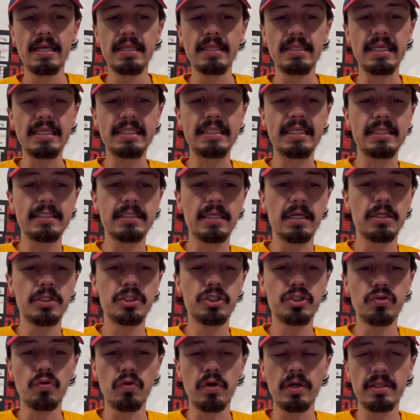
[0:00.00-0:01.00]
This is a
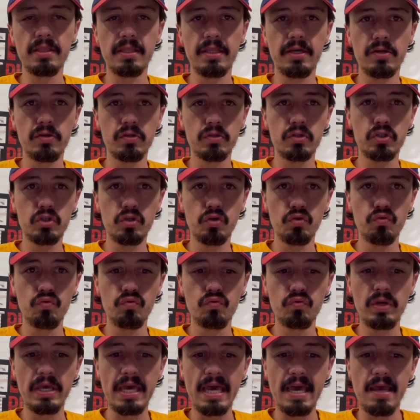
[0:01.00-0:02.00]
short little
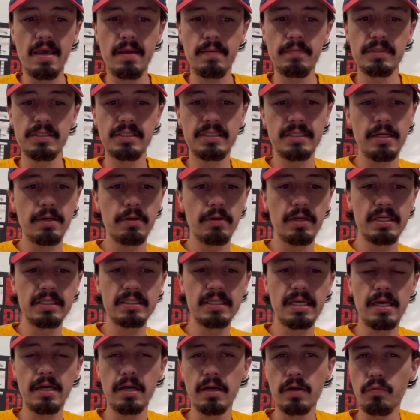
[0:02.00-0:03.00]
two game series
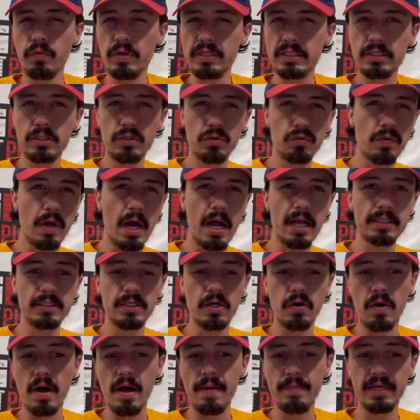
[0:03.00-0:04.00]
here with
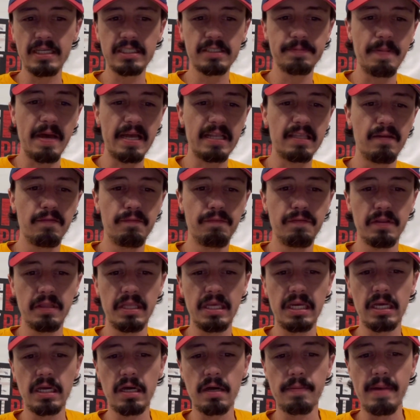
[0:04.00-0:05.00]
Toronto. I'm expecting
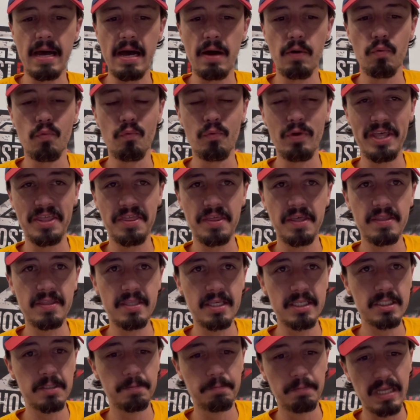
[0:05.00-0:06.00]
Philly to come out with
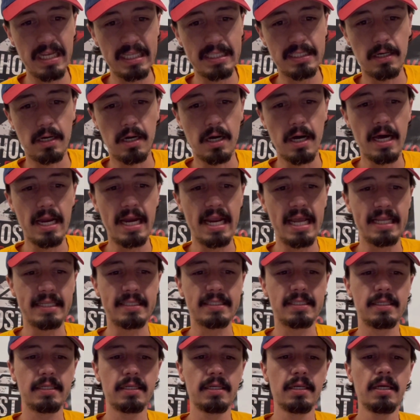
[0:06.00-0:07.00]
the split on
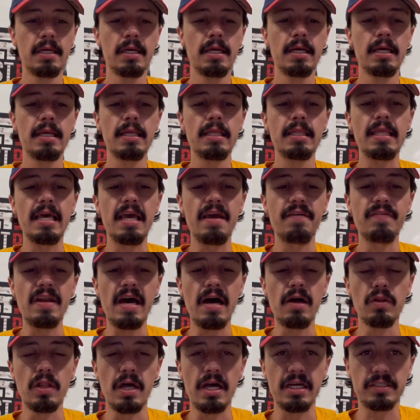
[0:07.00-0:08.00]
it. They have
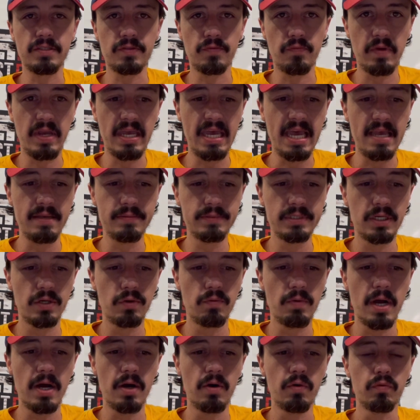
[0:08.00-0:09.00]
now lost three games in a
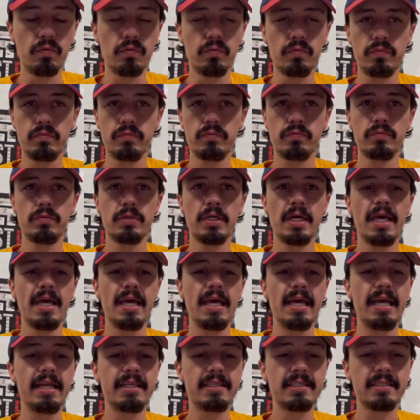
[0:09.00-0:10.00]
row.
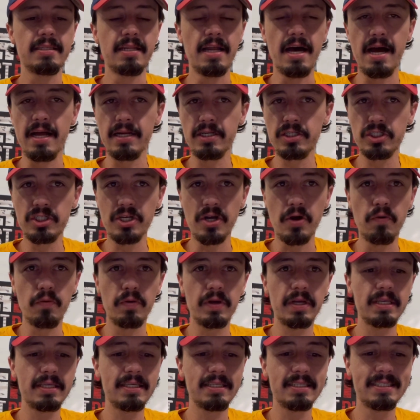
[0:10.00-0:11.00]
It's not
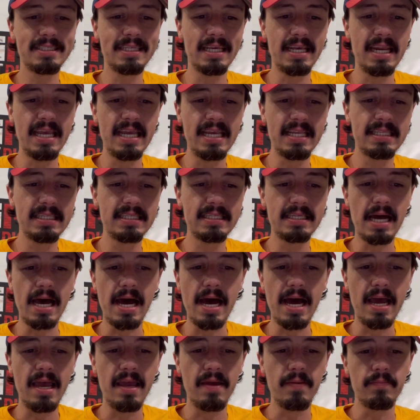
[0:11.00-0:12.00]
choke city
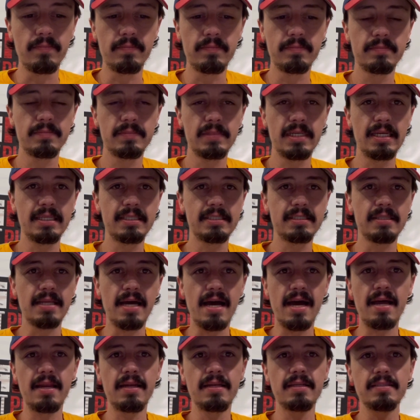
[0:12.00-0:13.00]
time. It's
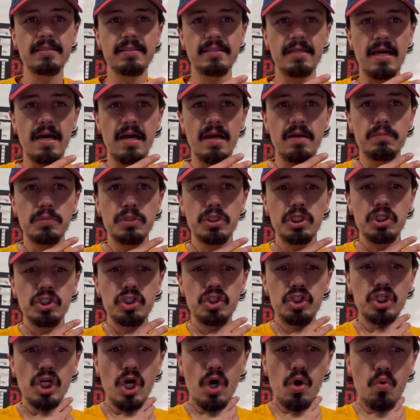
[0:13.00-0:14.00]
not time to
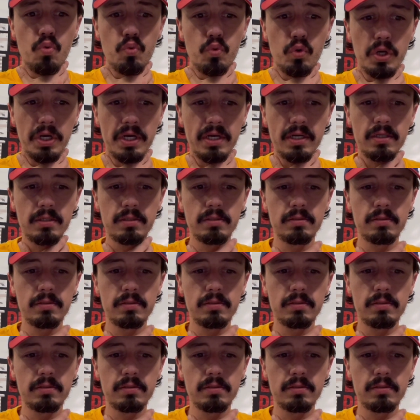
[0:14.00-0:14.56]
choke.